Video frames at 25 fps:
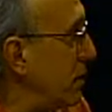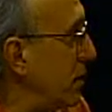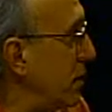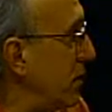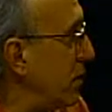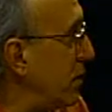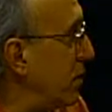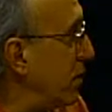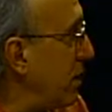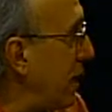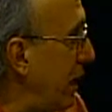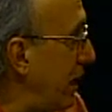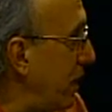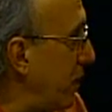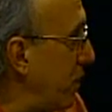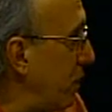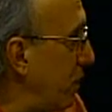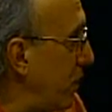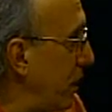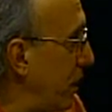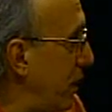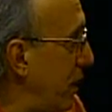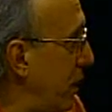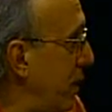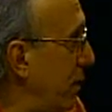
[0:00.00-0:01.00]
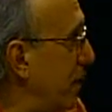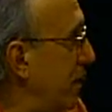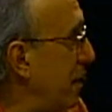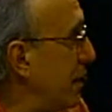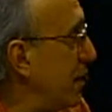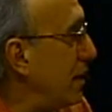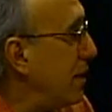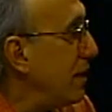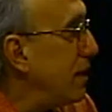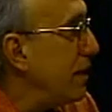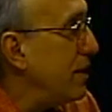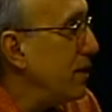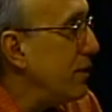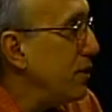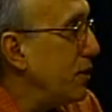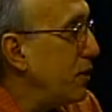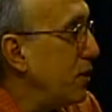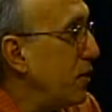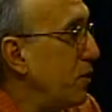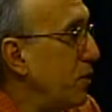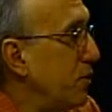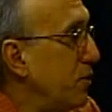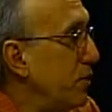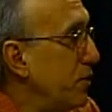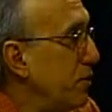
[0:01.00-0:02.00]
the entire way, and
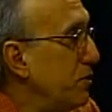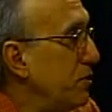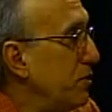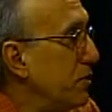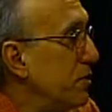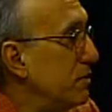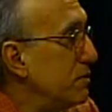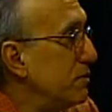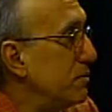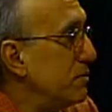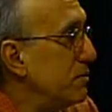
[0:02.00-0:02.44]
Nicole, you were